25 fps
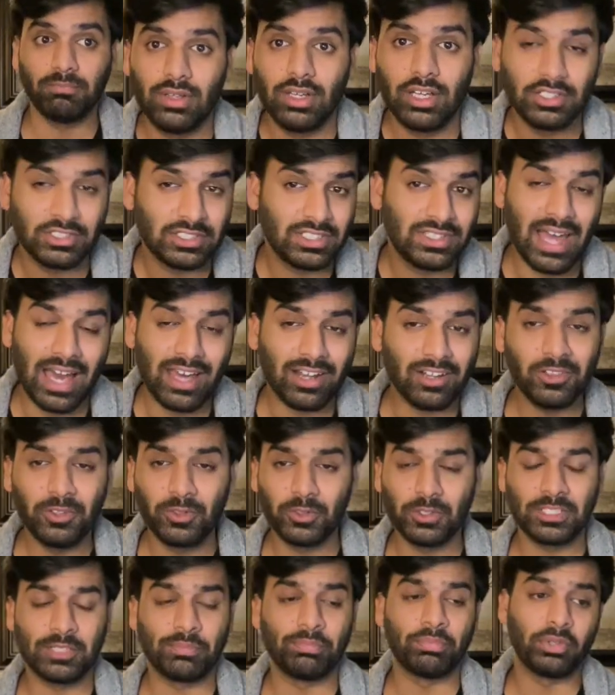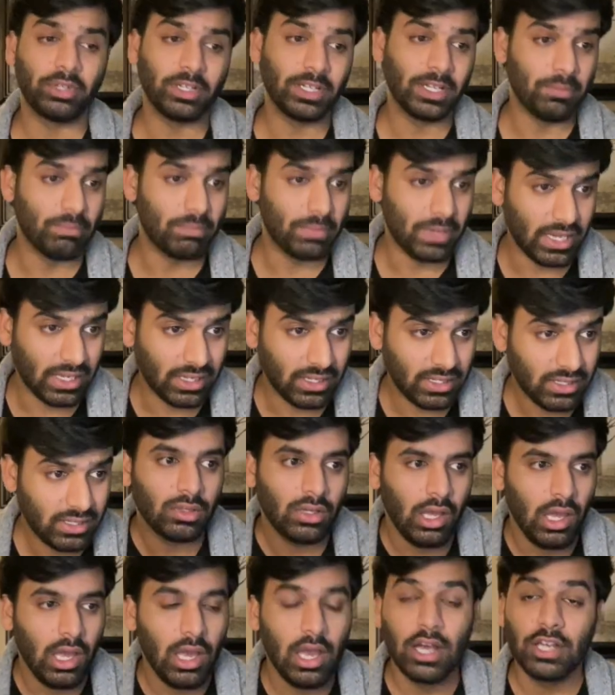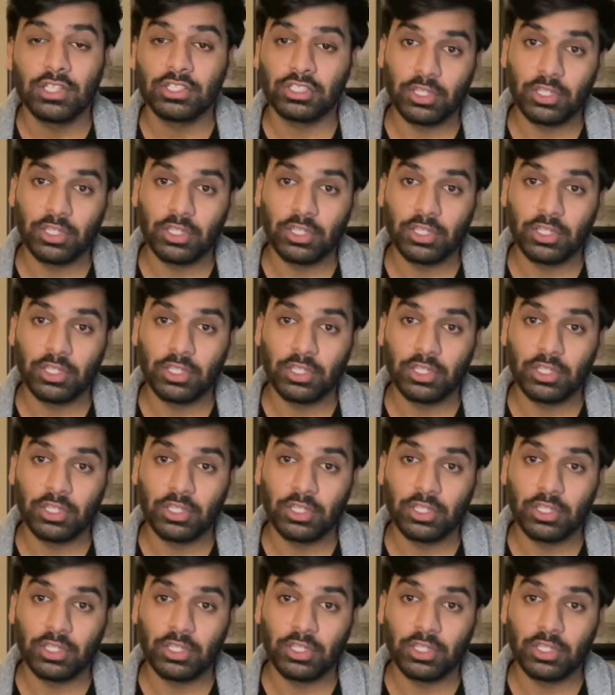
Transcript: So that alone is pretty big. So the